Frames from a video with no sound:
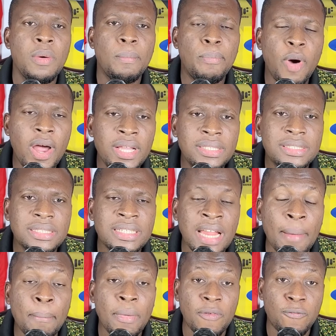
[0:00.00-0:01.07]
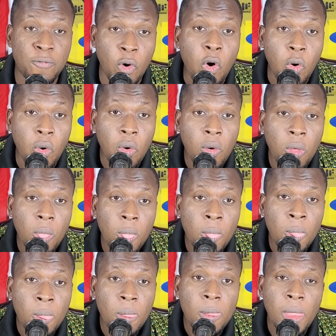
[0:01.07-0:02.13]
Point number 4.
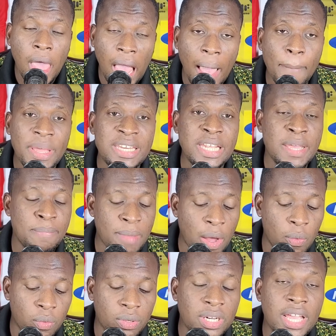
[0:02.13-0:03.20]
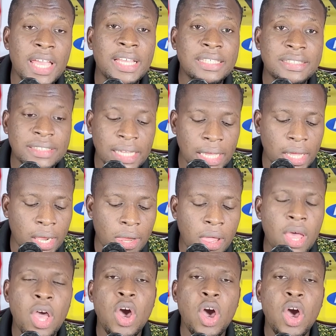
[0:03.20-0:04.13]
Me dey ma say